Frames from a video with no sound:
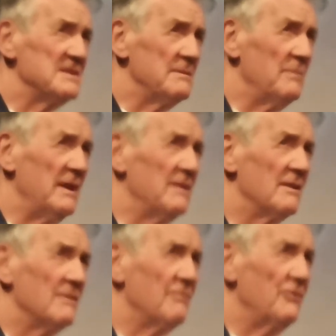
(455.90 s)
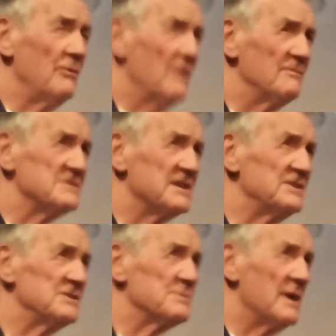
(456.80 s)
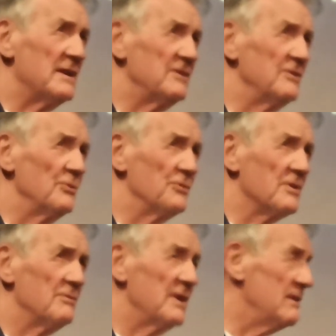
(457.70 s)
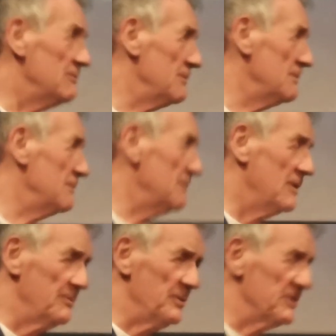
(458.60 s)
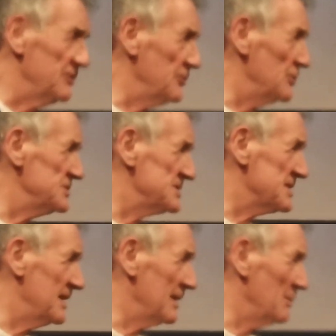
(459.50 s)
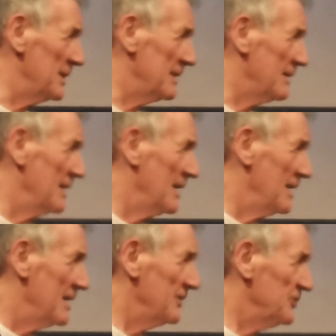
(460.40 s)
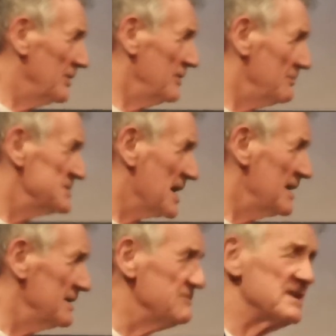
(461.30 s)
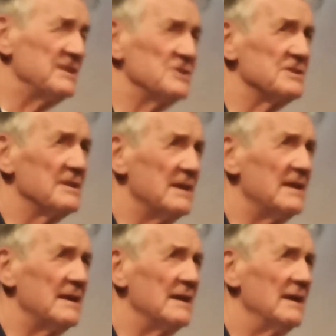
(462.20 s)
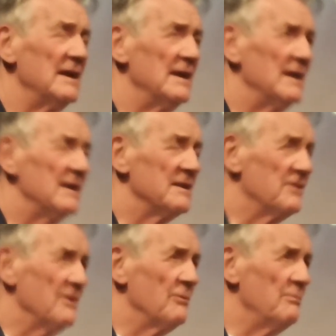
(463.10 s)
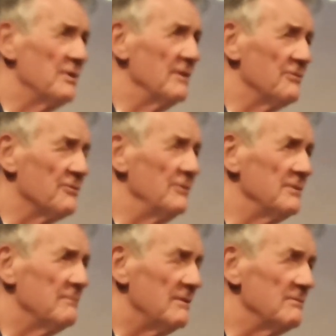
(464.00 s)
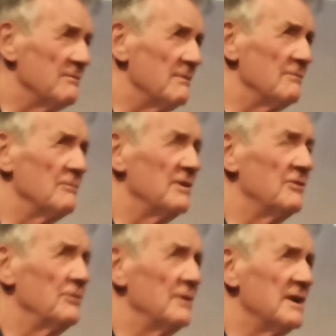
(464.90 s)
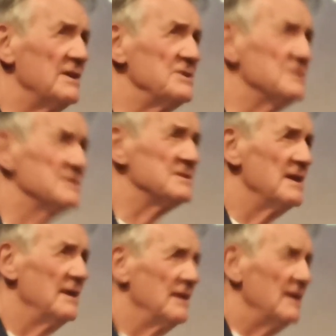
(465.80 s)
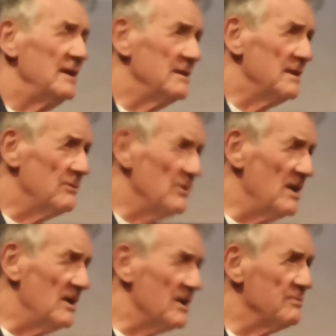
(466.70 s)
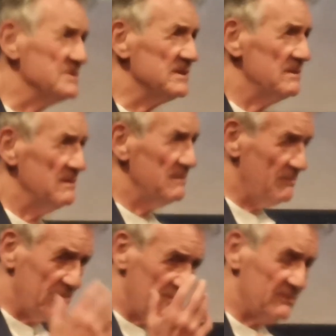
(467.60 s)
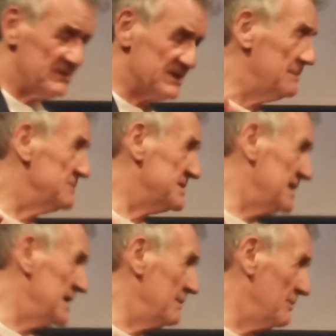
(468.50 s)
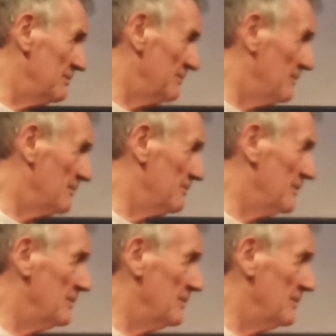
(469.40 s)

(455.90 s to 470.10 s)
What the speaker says: but it did mean that the few conversations we had in North Korea opened the door just a little bit. So there was a kind of tension there. I think we broke through on 2 occasions. In Iraq was the same team